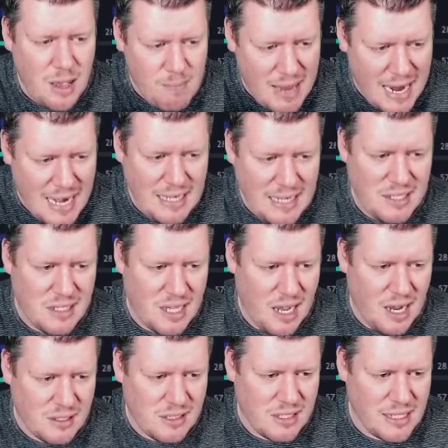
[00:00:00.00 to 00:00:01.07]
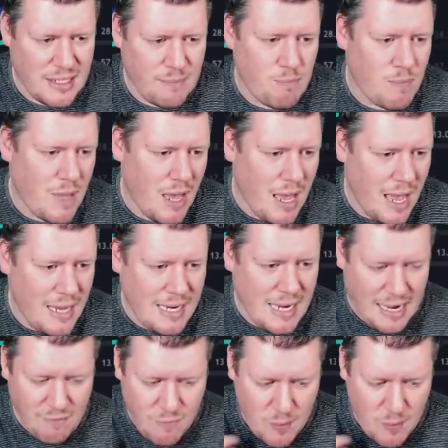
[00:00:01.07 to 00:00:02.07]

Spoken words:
penny stocks like HUD 8,